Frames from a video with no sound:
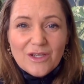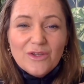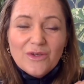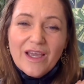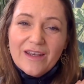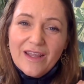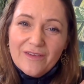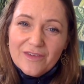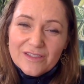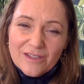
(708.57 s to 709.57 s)
You can
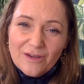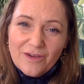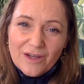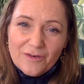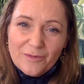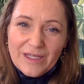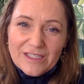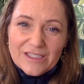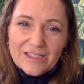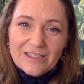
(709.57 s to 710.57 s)
have a direct
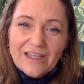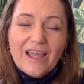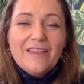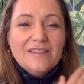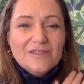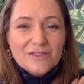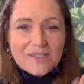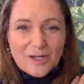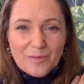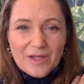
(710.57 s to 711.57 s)
cremation and then do a
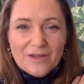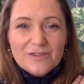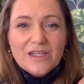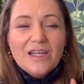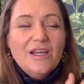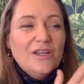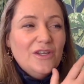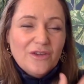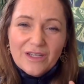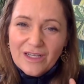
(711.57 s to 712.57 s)
ceremony after.
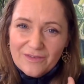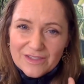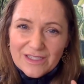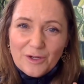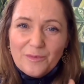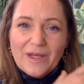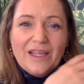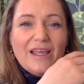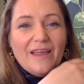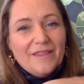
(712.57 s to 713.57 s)
You can have a
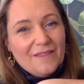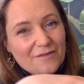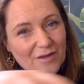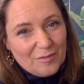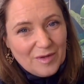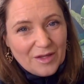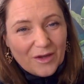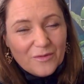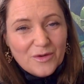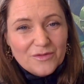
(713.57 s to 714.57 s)
ceremony and then the family
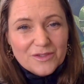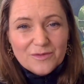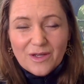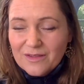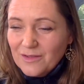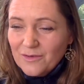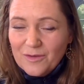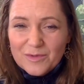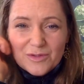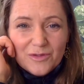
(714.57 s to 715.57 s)
go off to either the
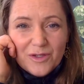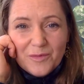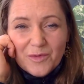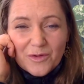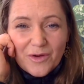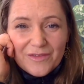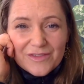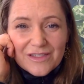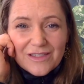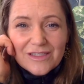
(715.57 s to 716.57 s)
crematorium or
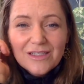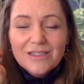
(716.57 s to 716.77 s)
graveside.